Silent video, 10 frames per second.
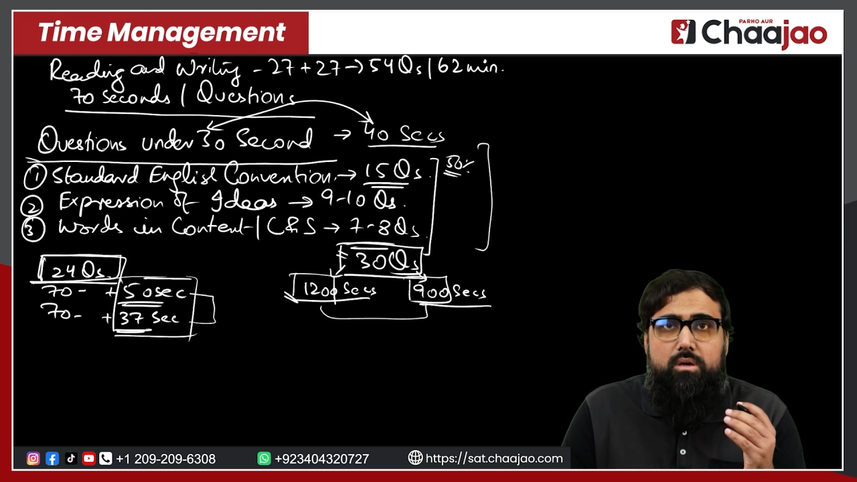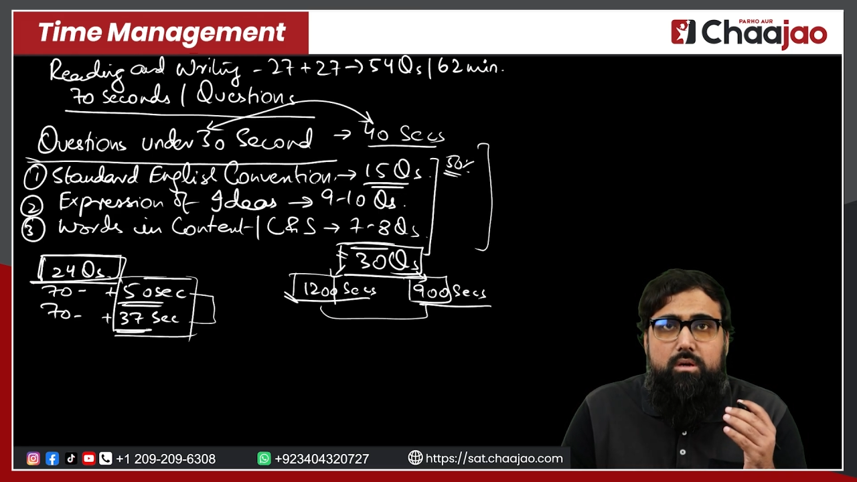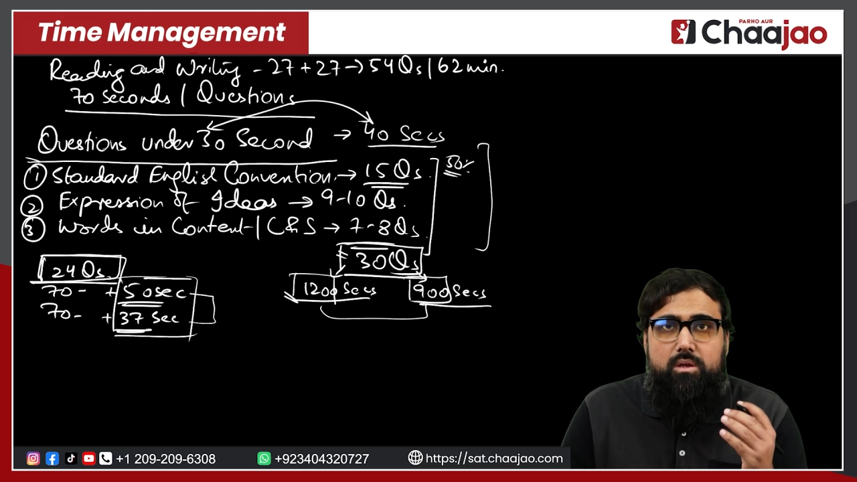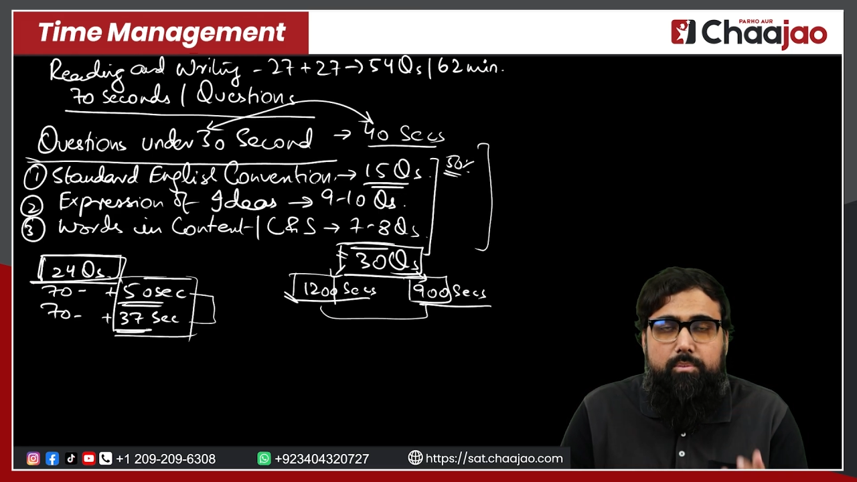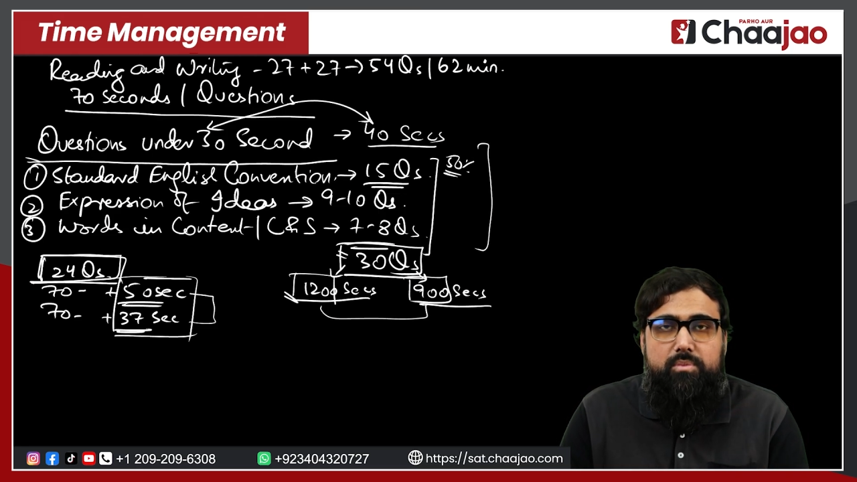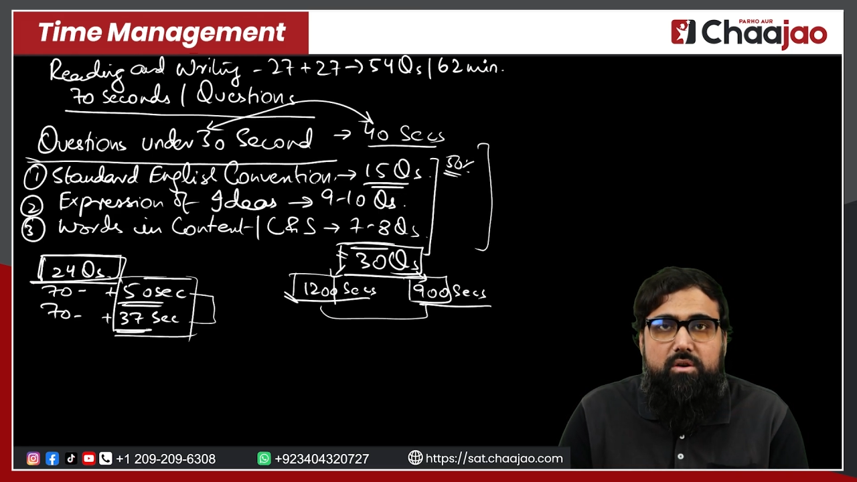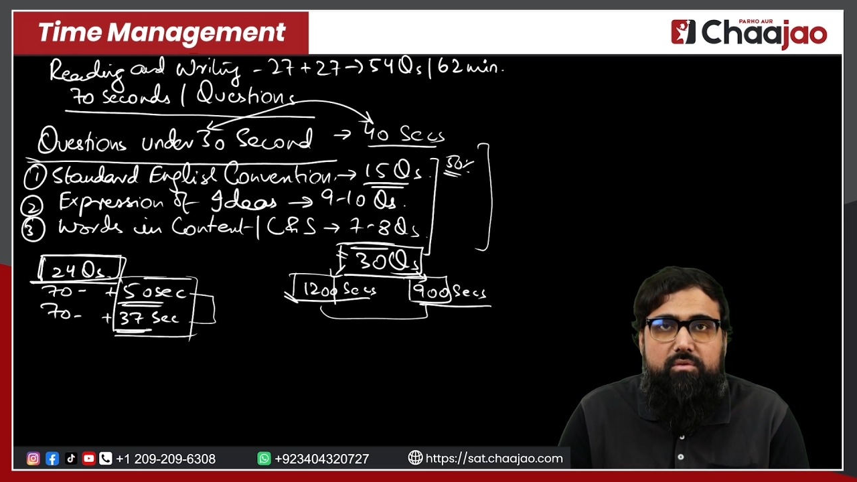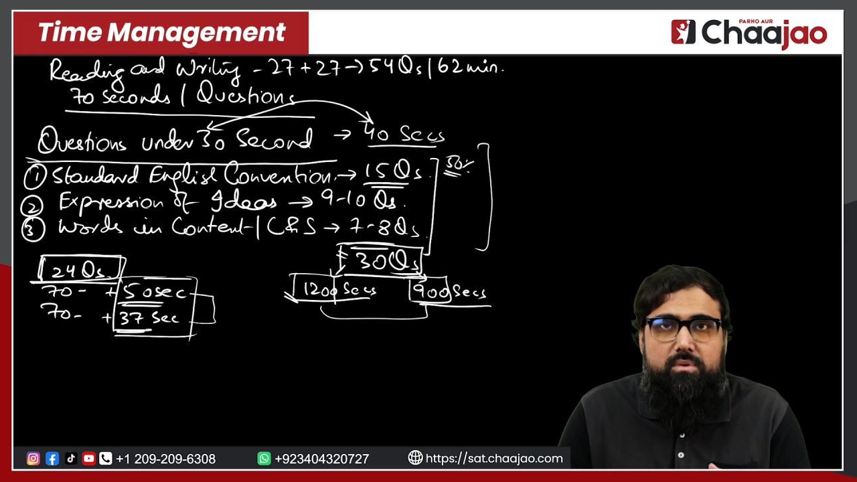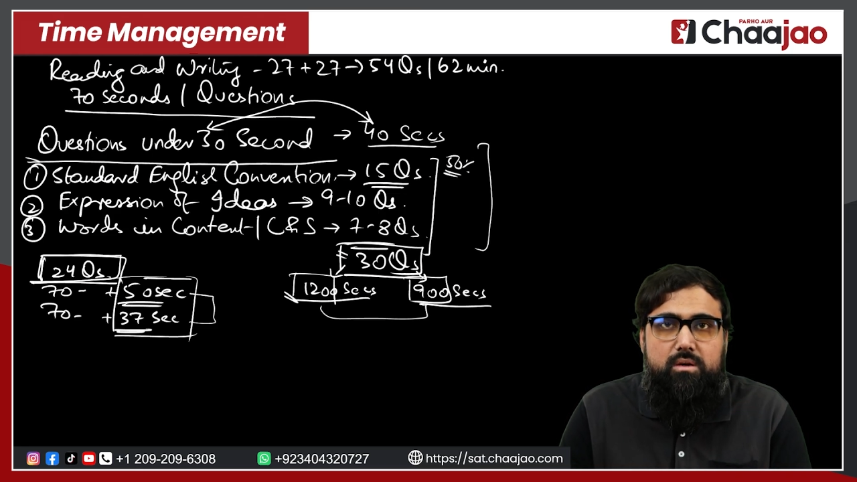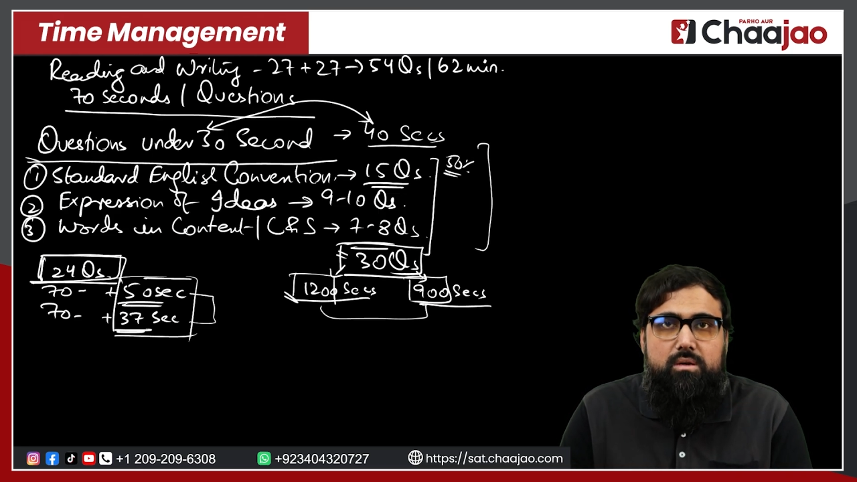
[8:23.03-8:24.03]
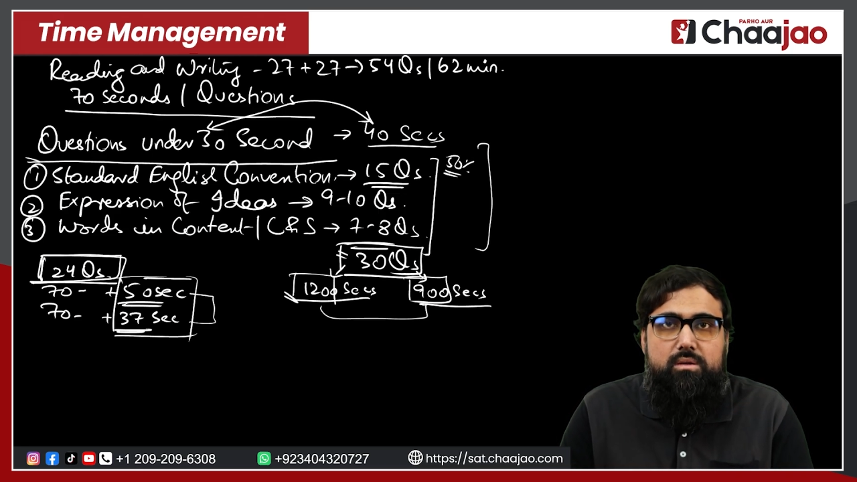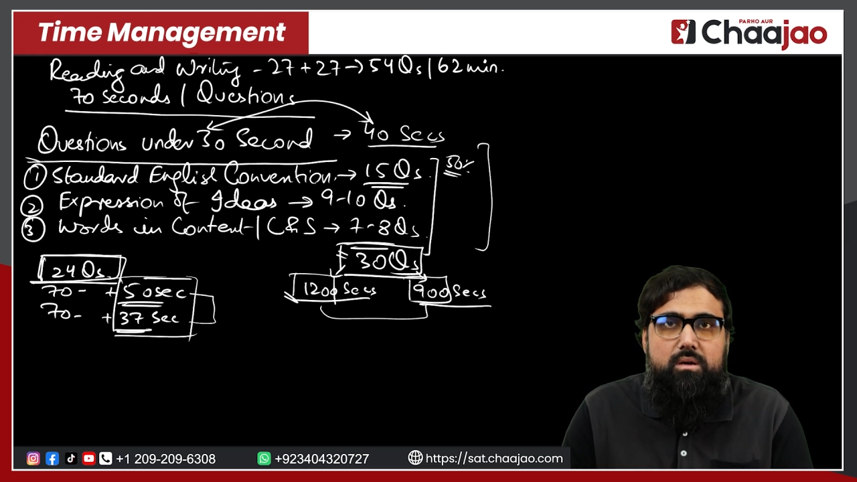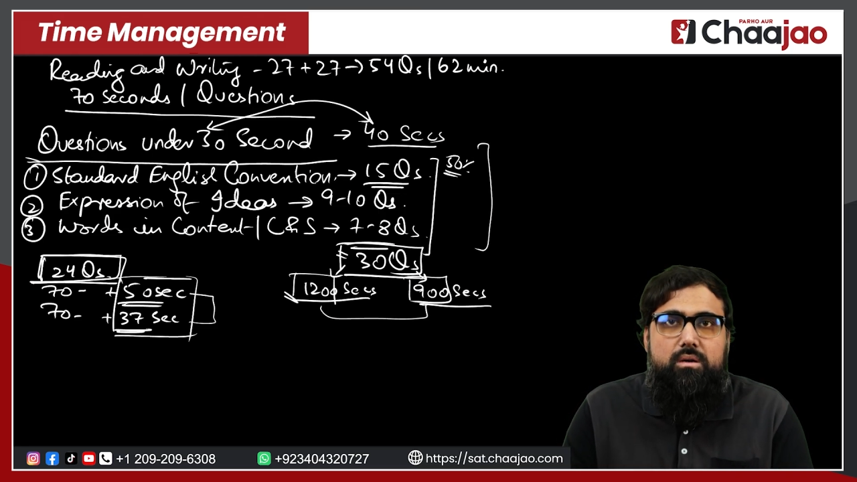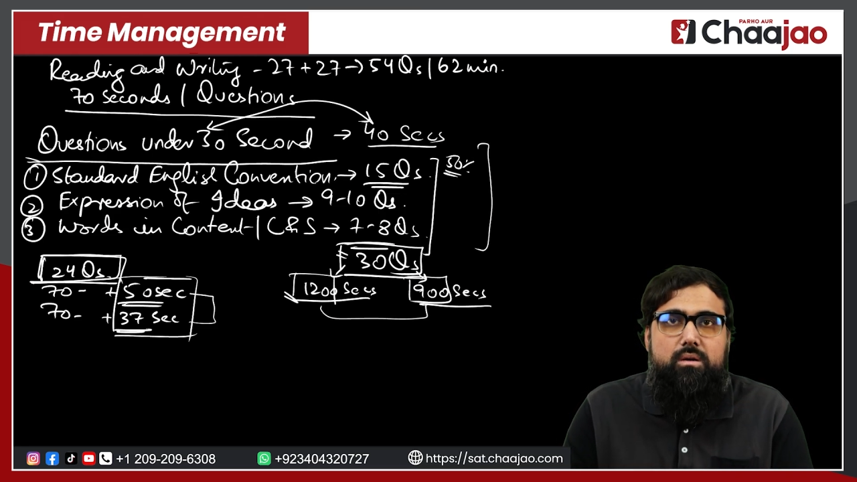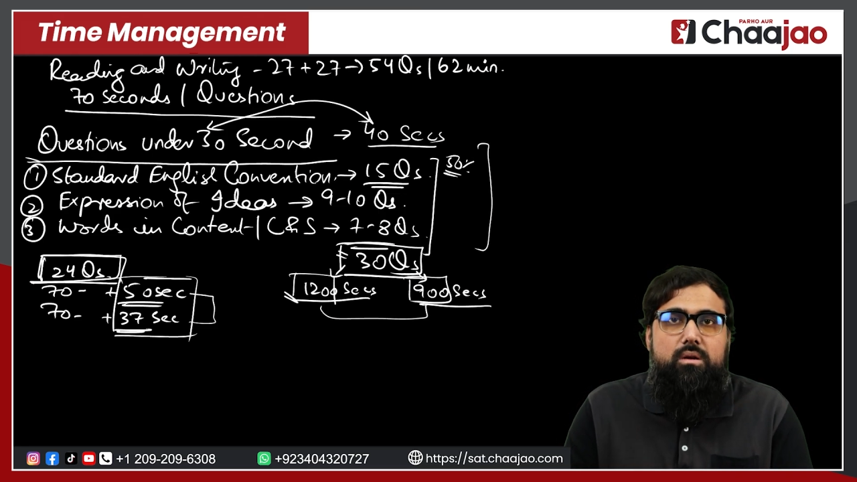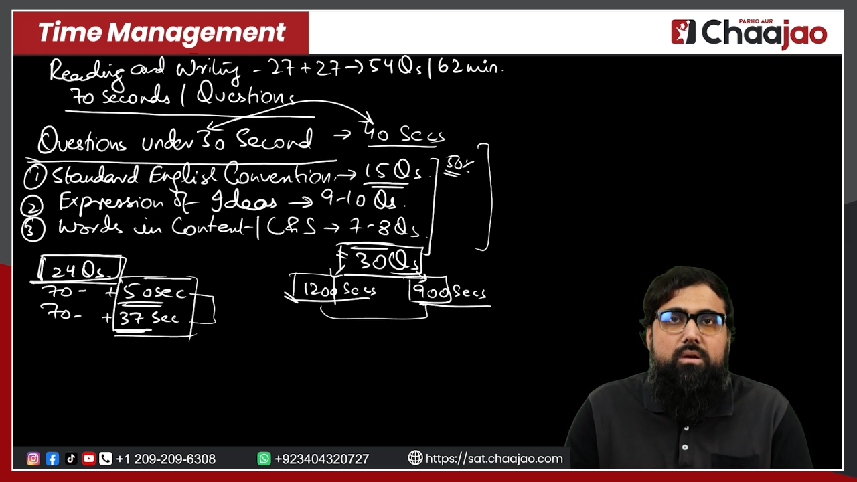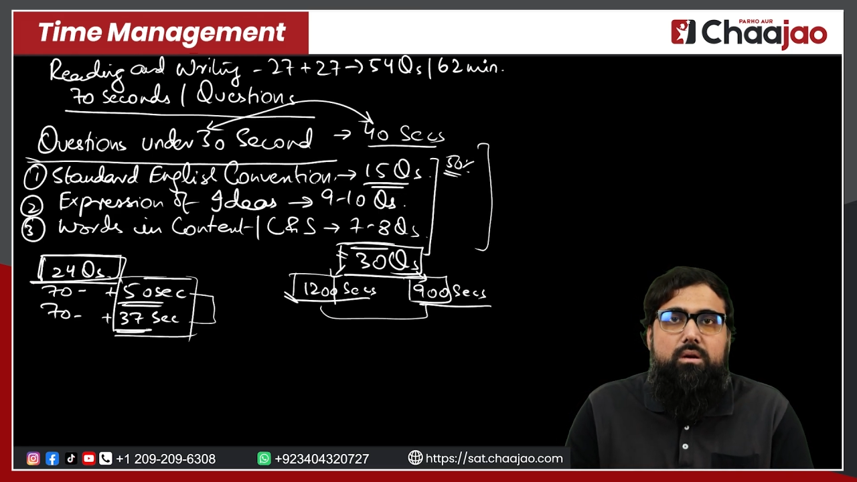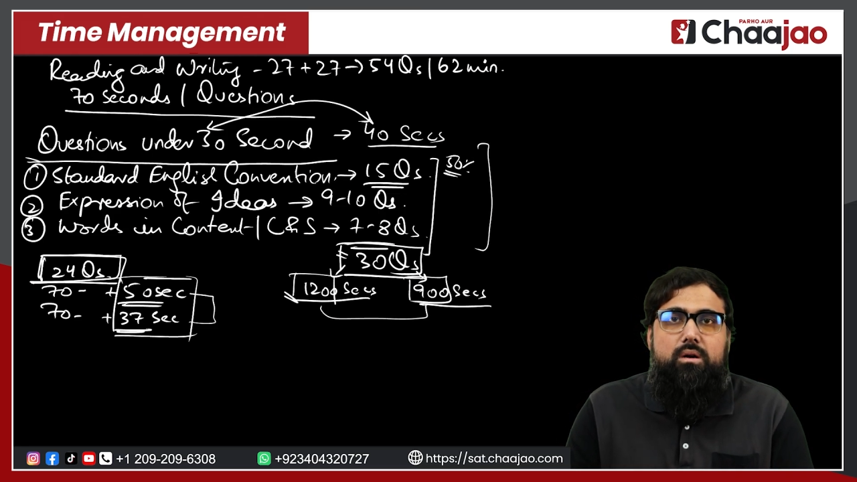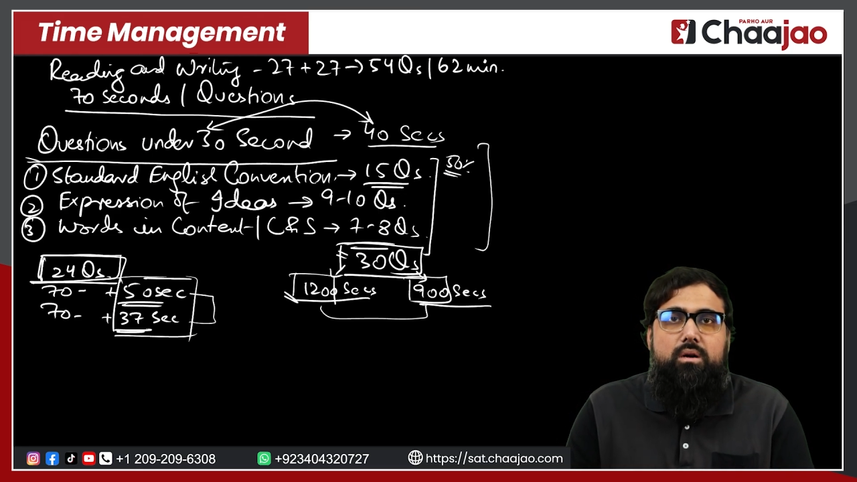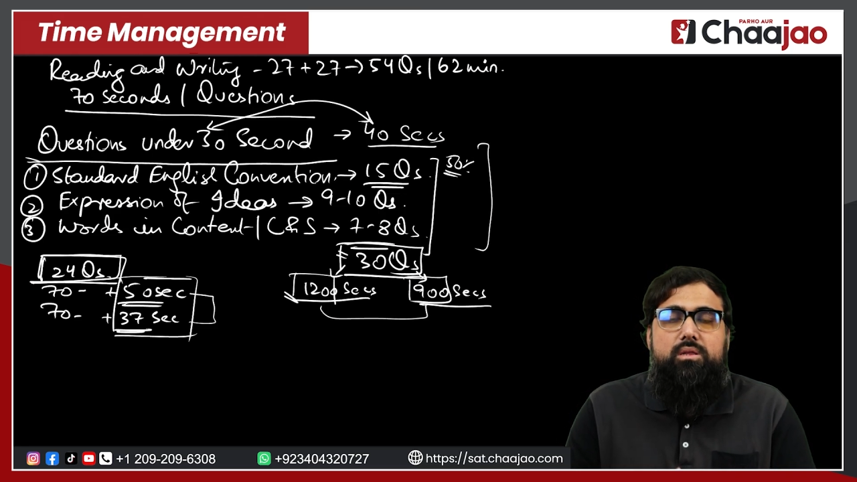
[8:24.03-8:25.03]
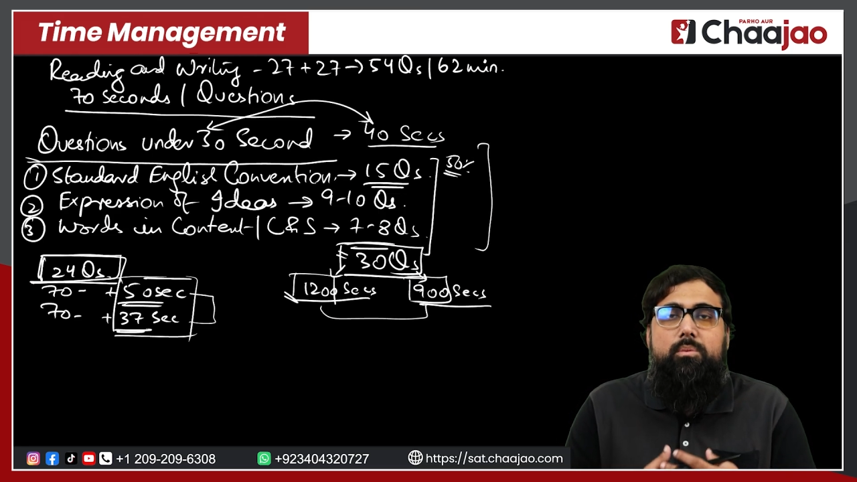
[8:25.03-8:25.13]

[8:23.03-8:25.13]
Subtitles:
the